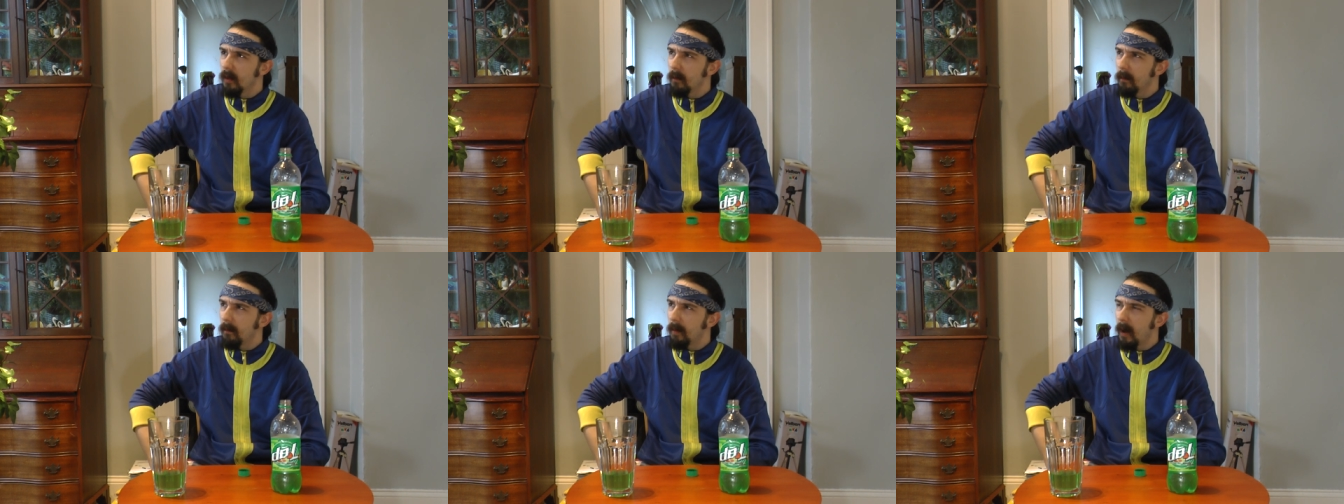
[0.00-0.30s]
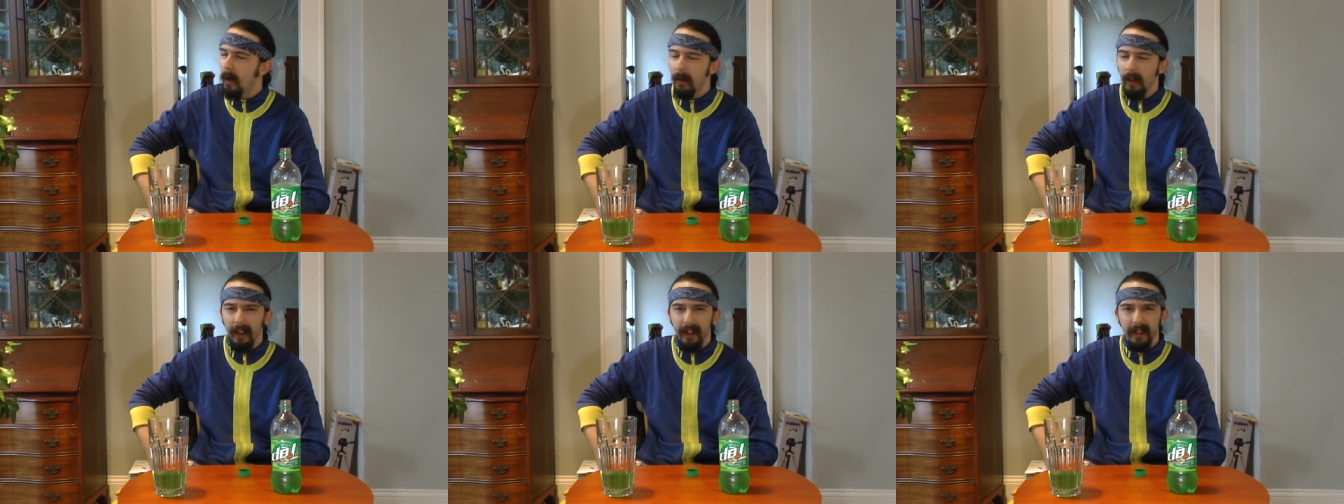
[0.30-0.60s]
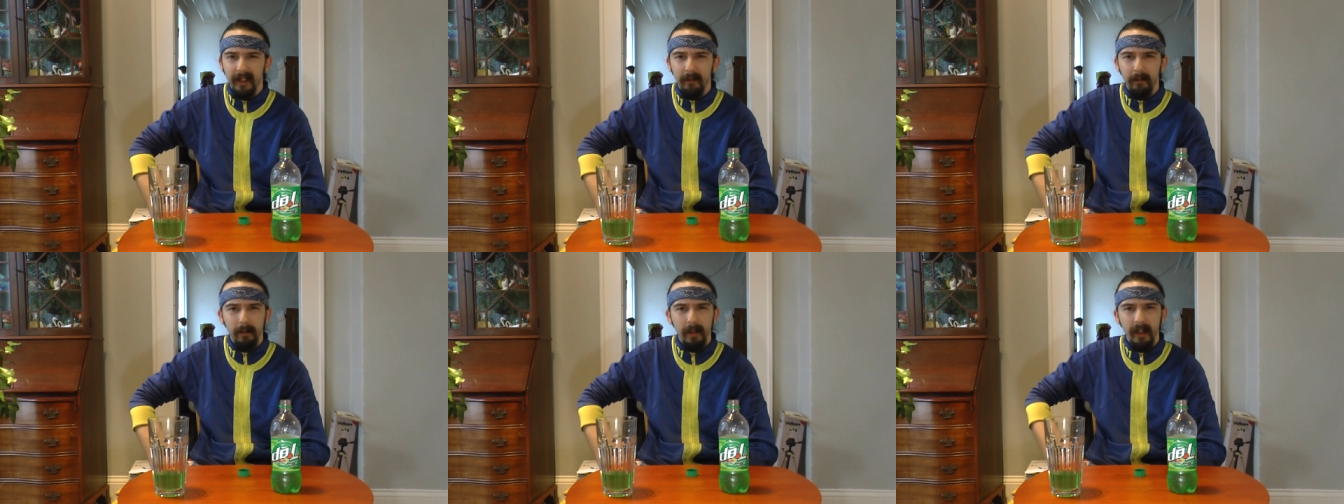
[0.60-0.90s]
about
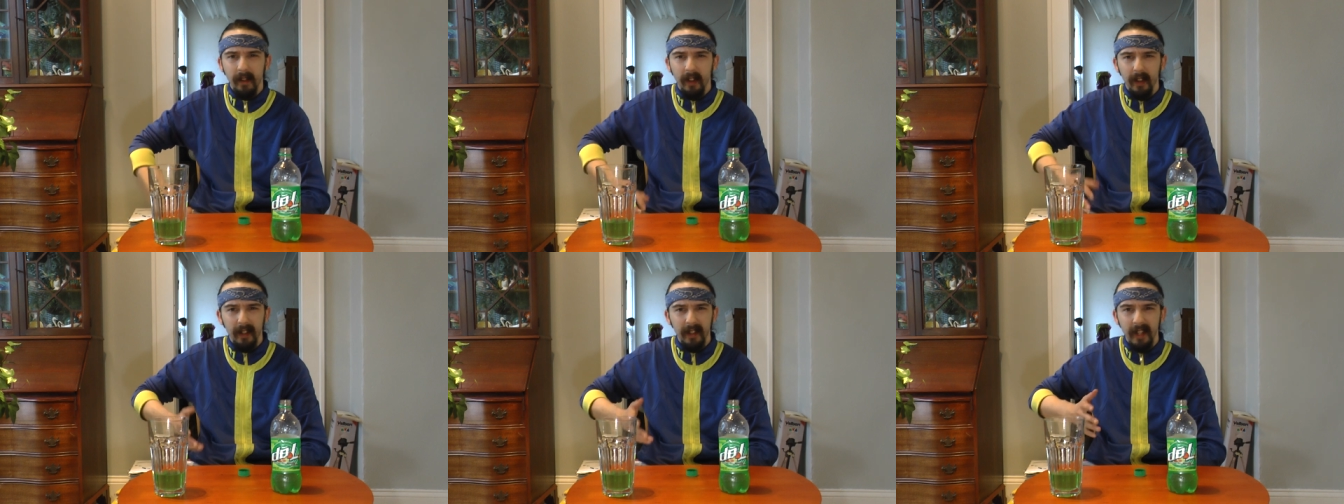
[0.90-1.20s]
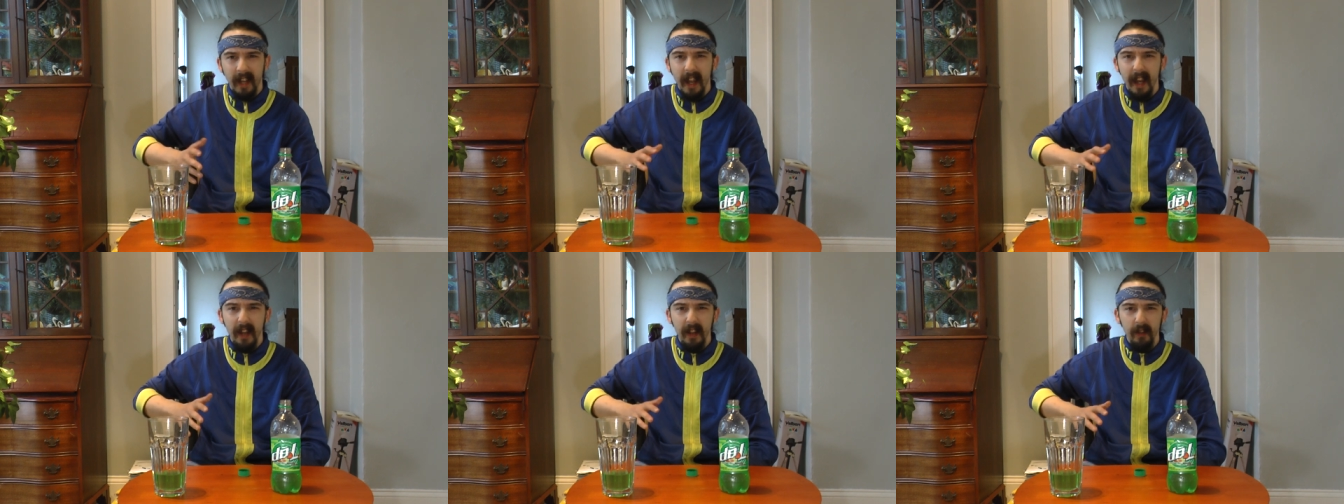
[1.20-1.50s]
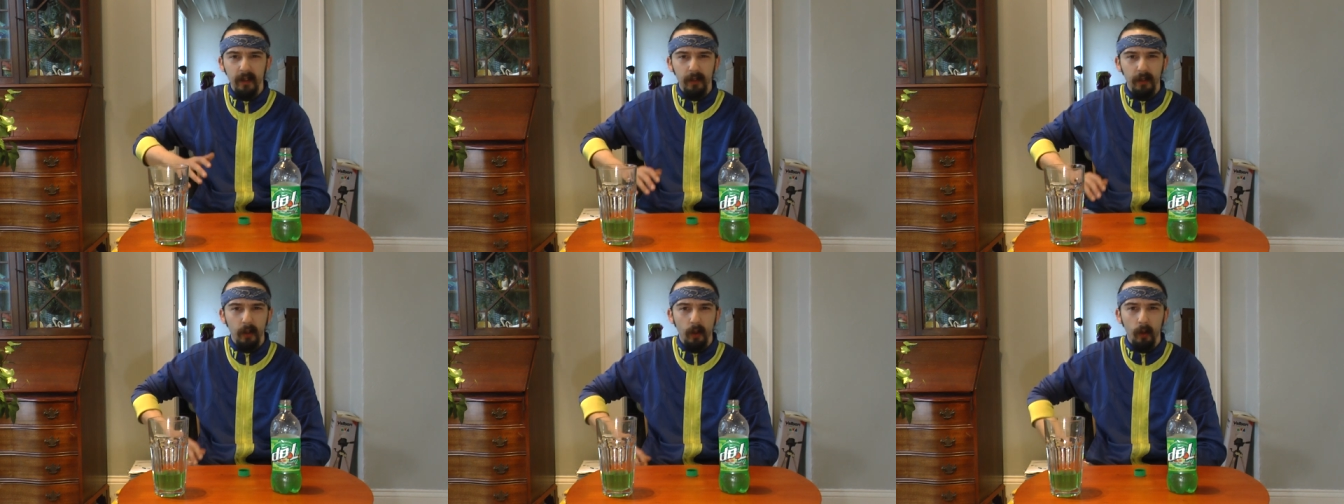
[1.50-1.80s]
like being like 10
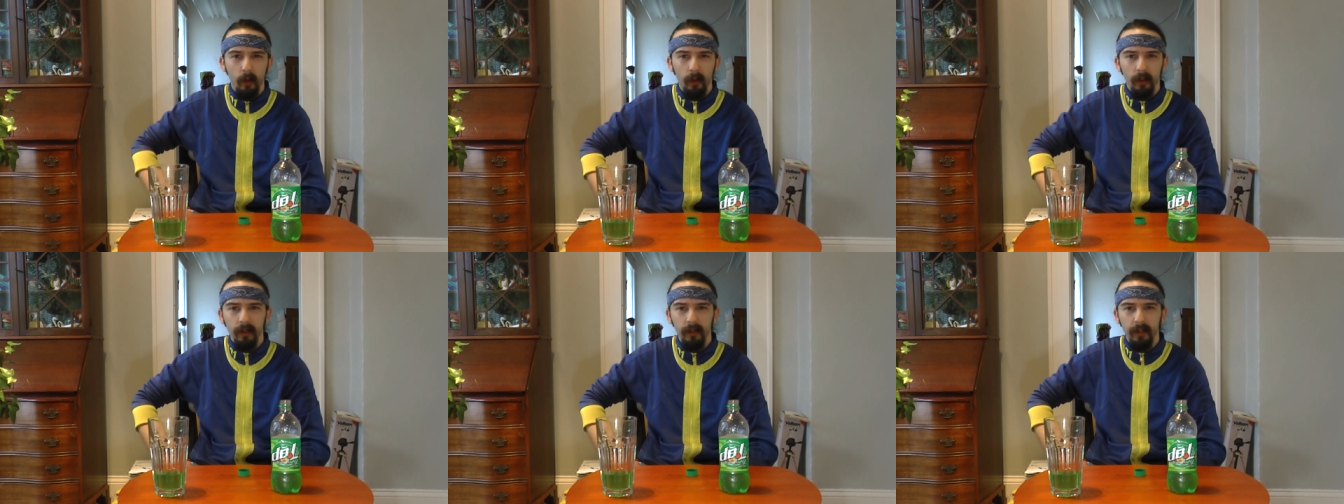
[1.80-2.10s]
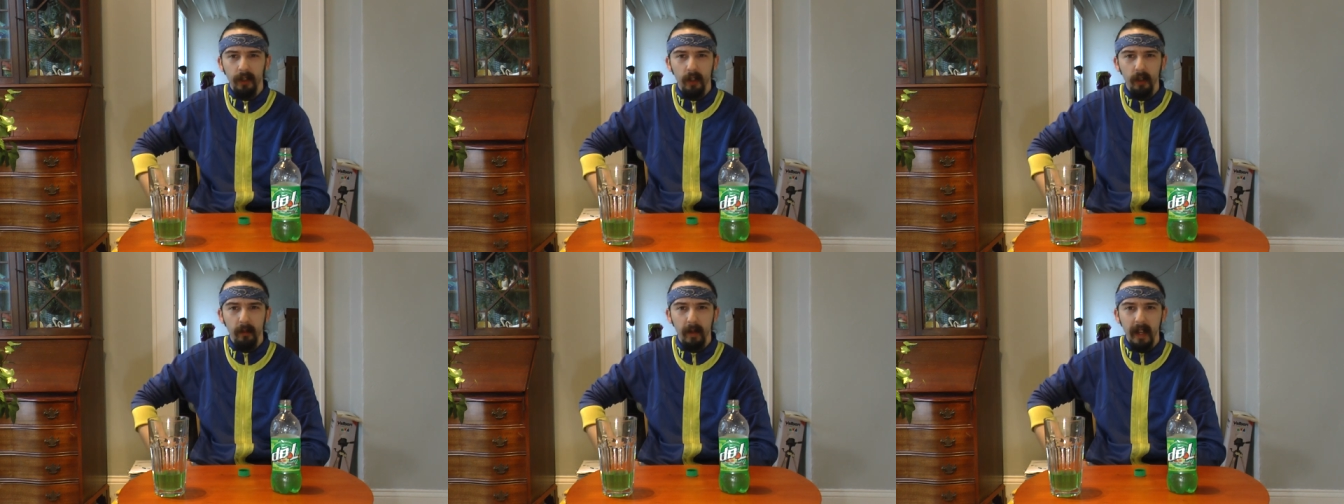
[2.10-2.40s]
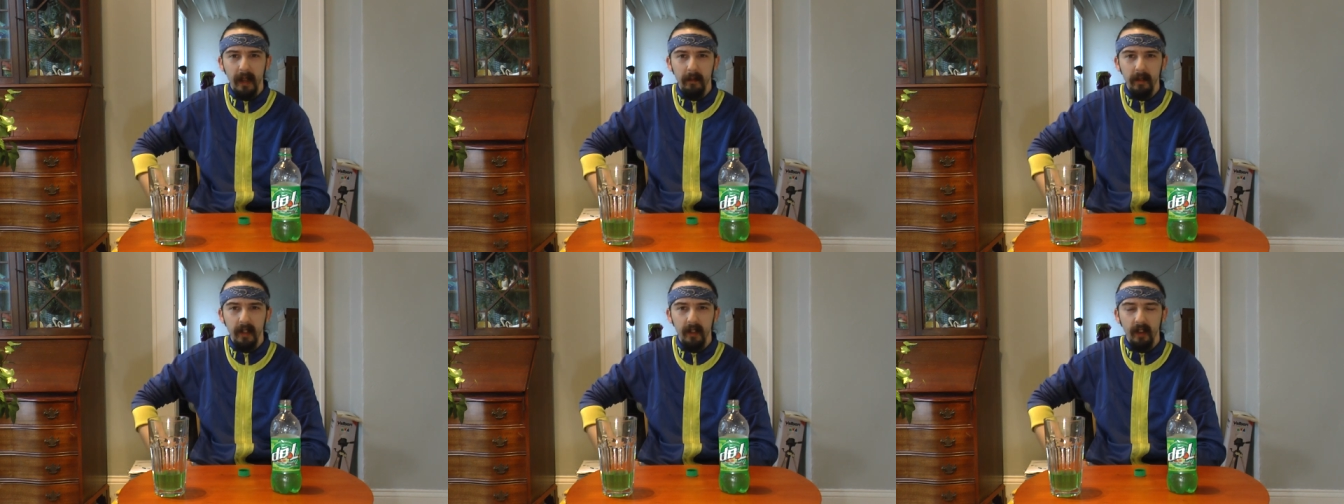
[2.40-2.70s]
years old or so
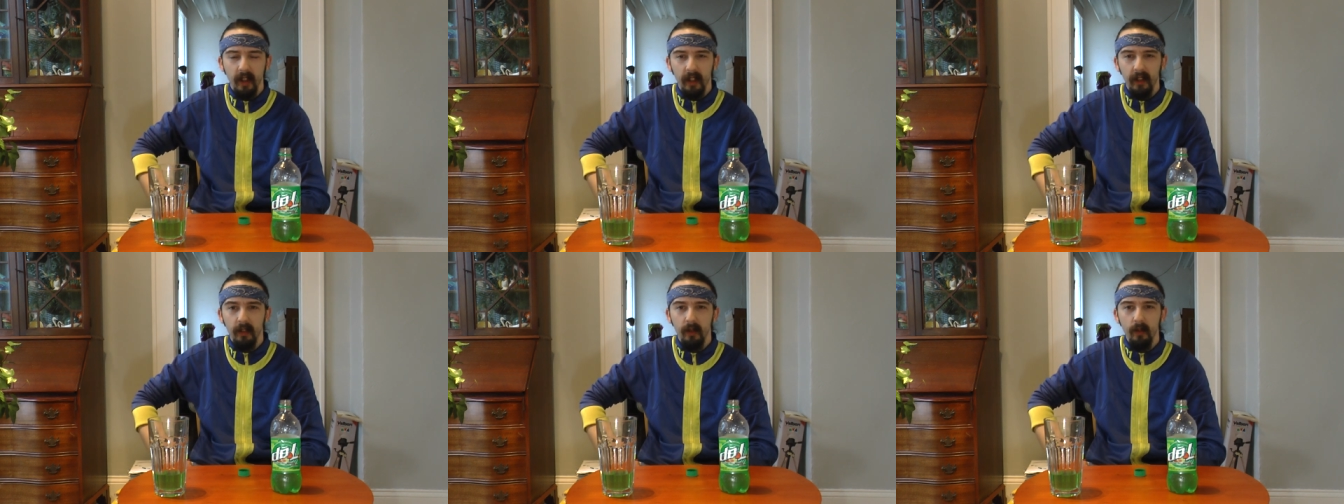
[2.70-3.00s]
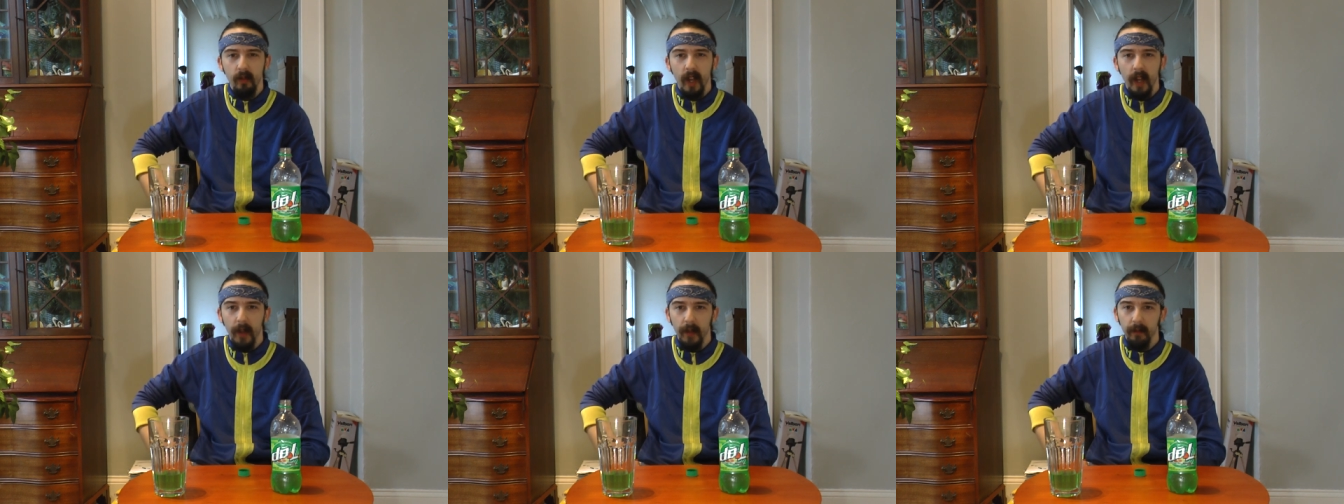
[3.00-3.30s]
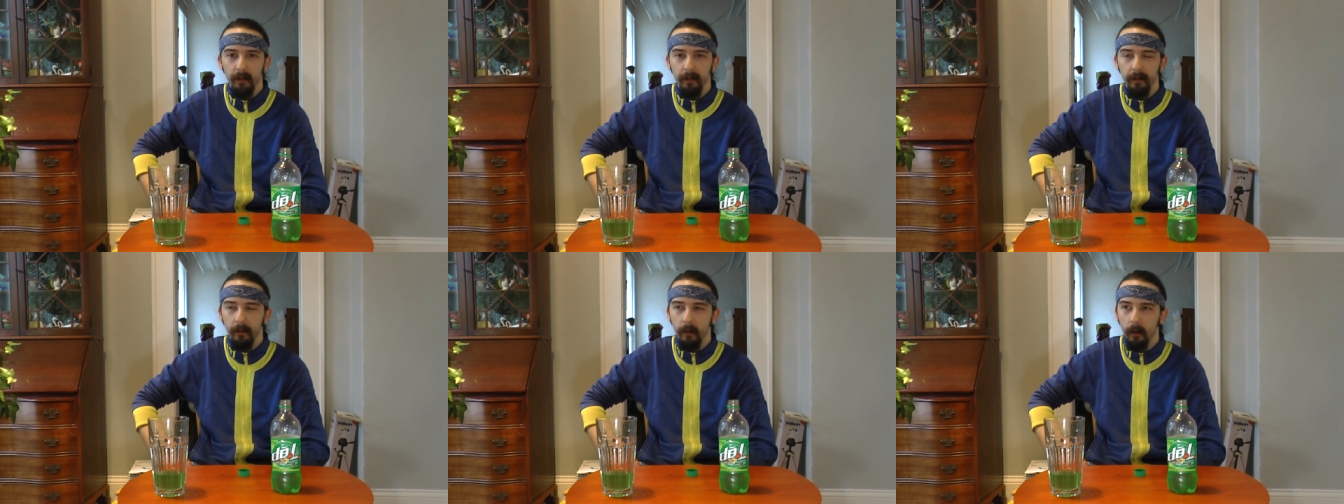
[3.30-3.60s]
maybe in like
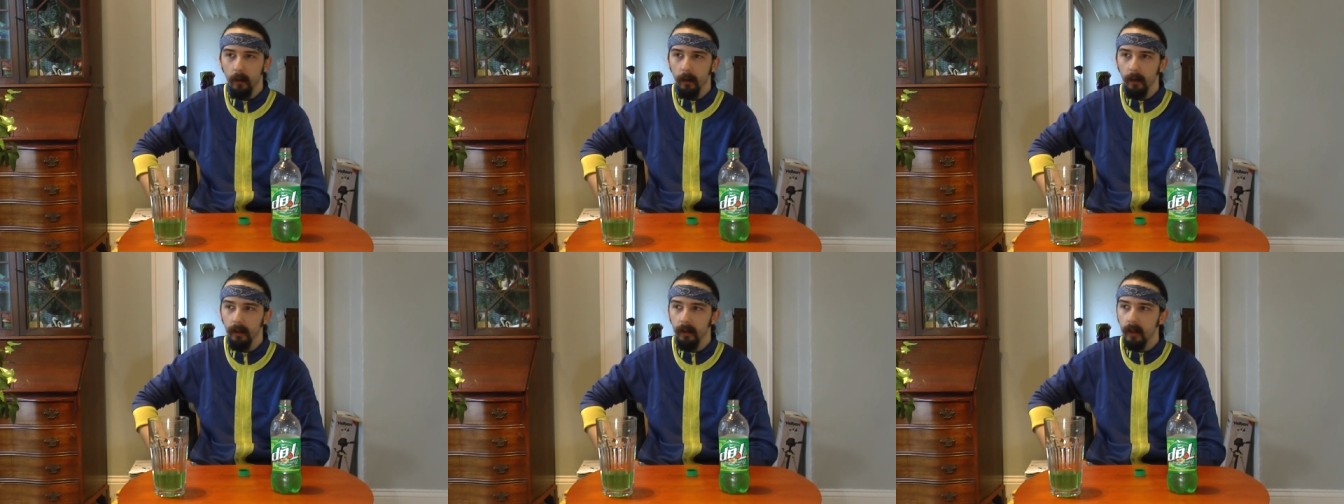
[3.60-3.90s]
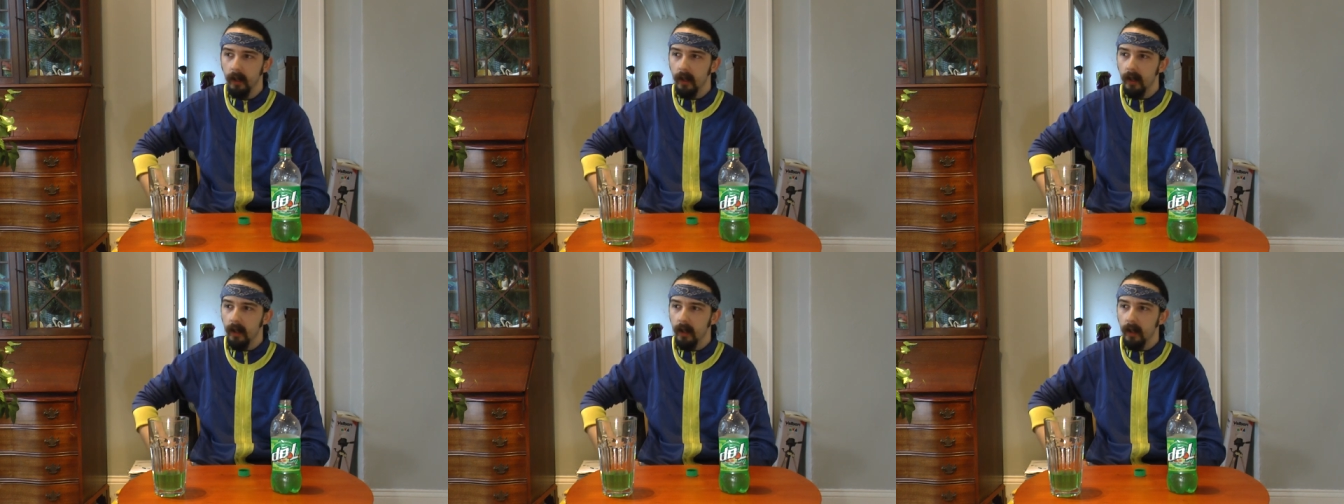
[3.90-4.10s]
2004